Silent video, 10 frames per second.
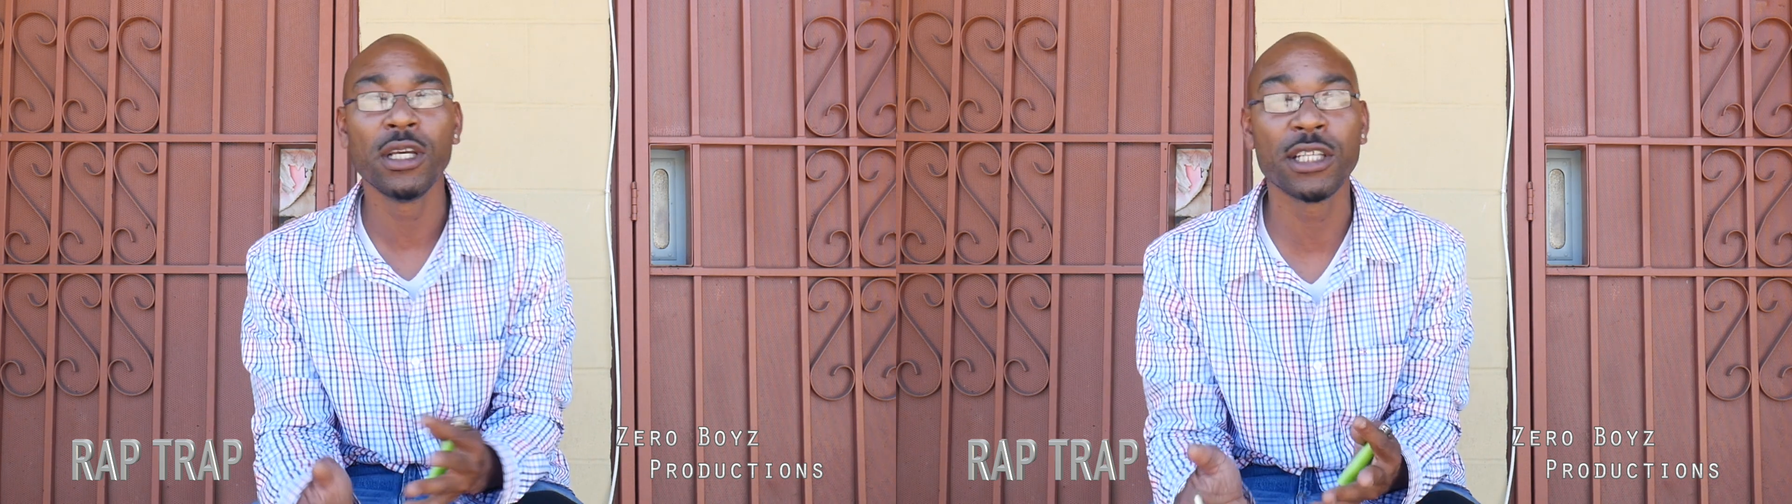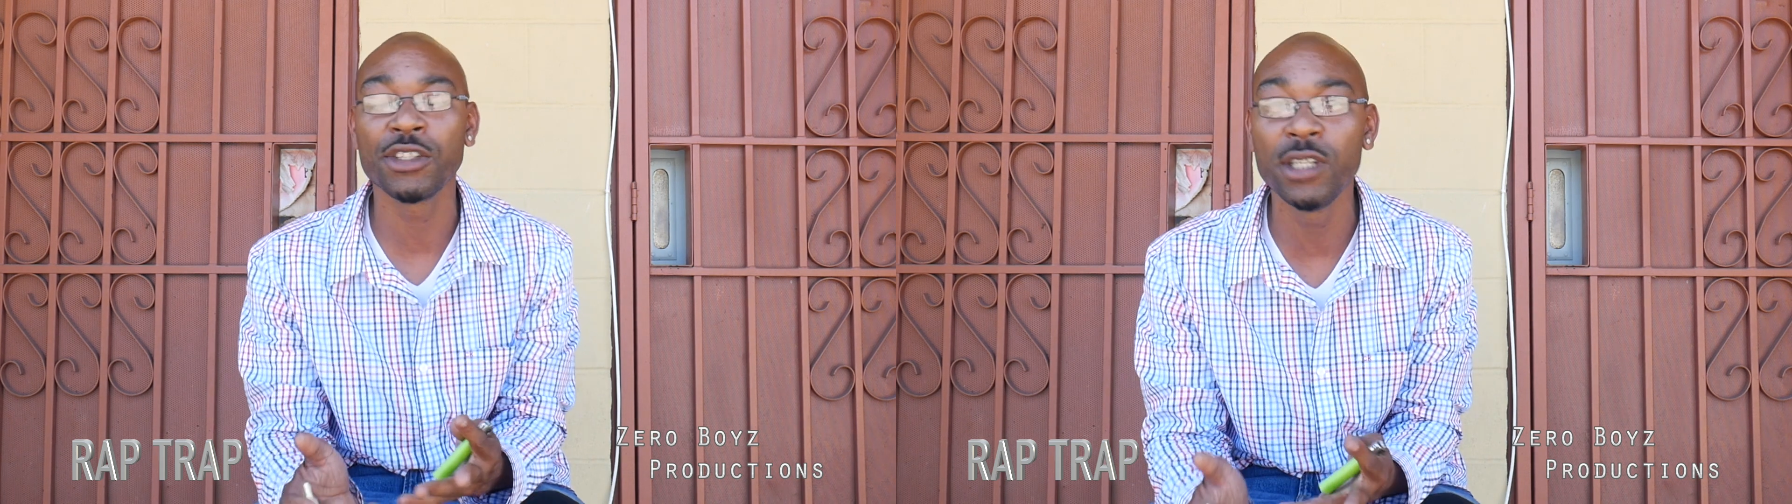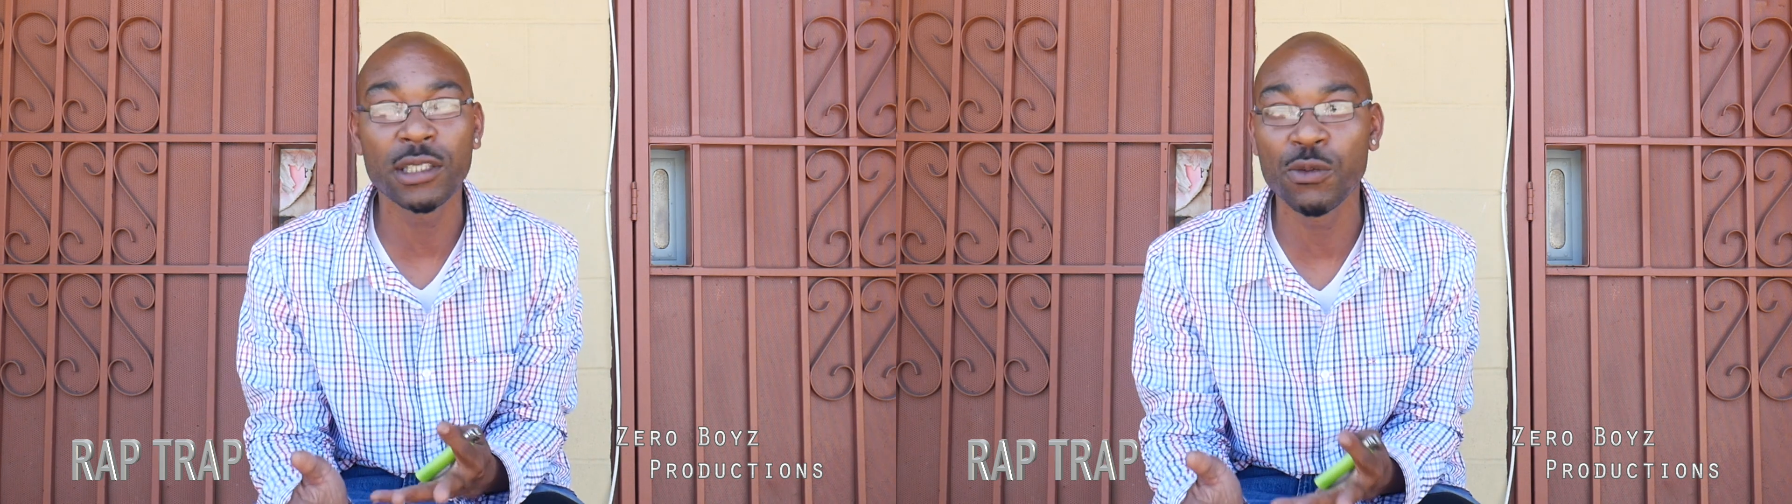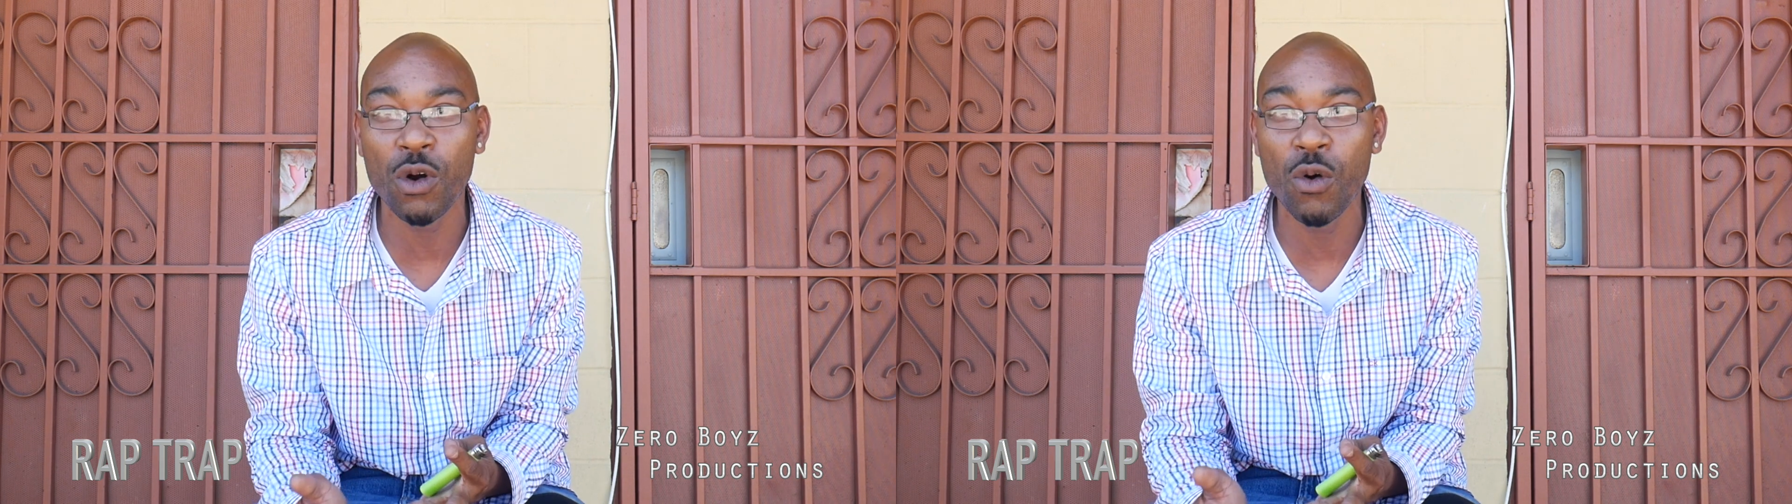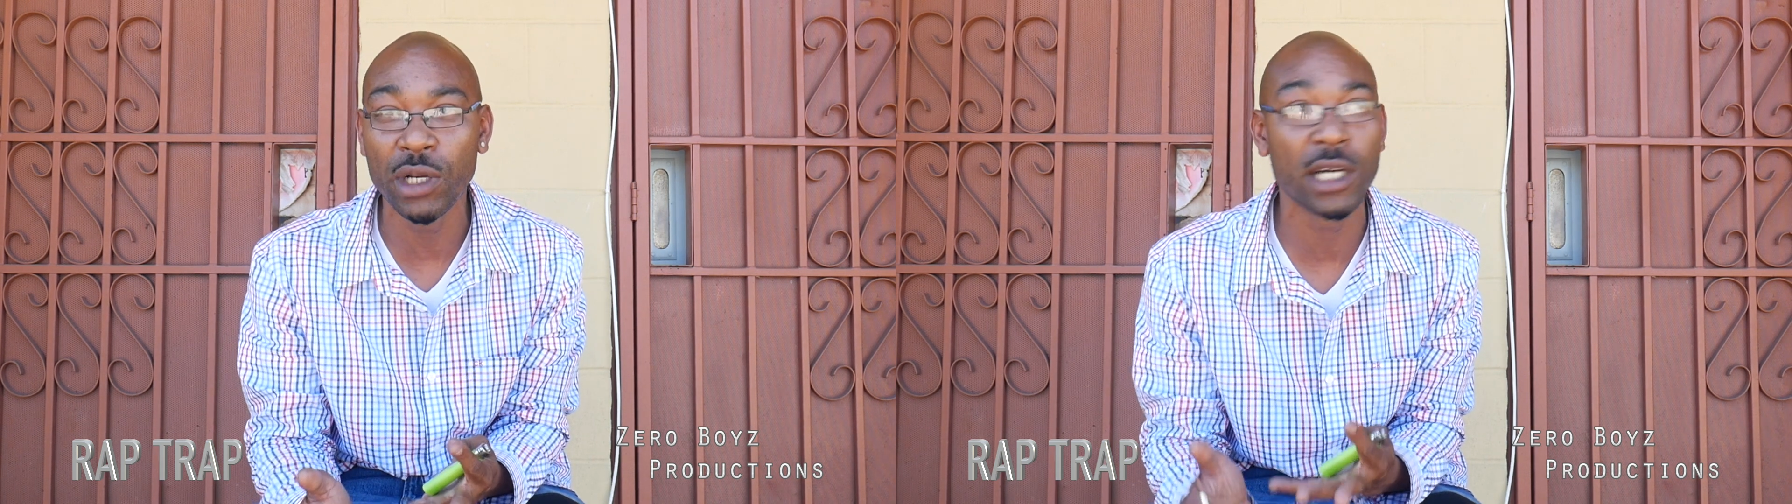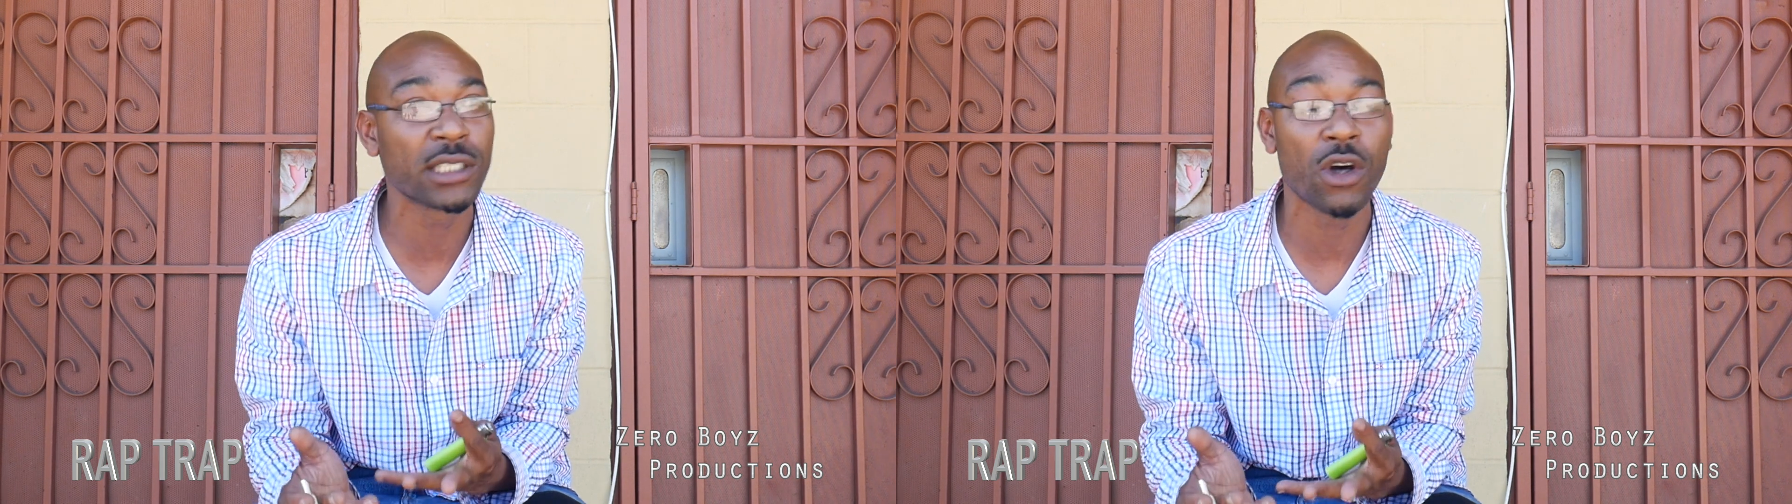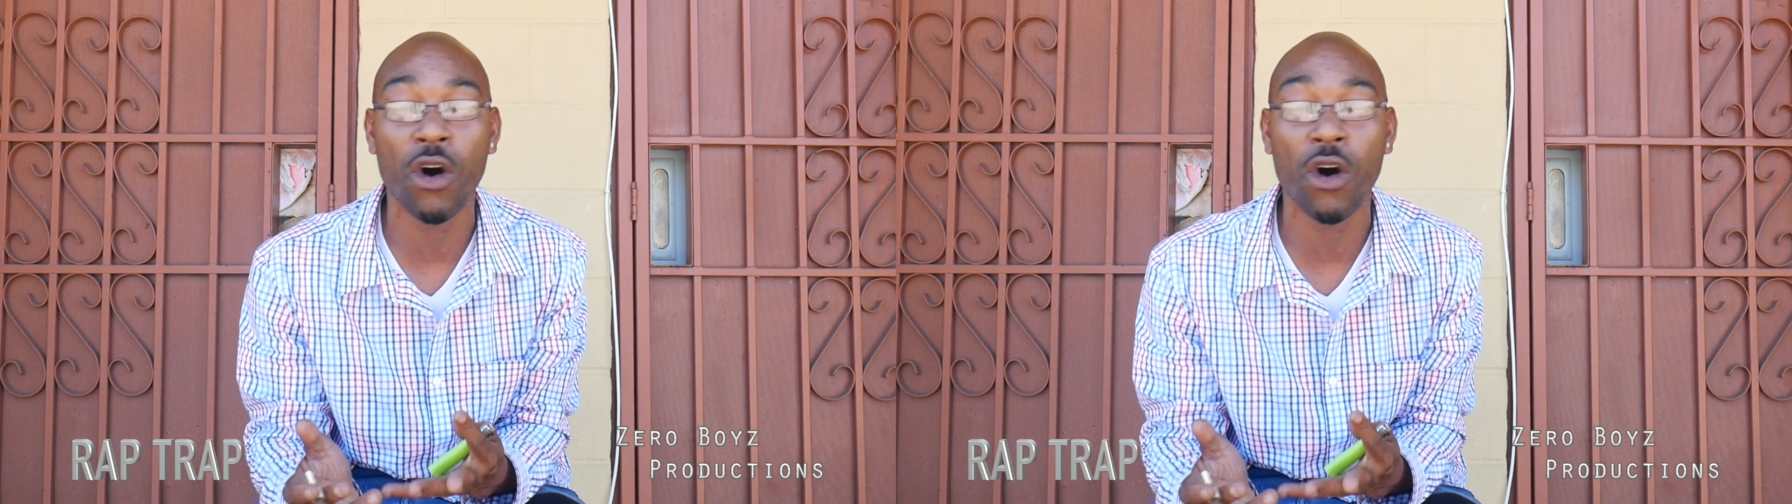There's nothing wrong with us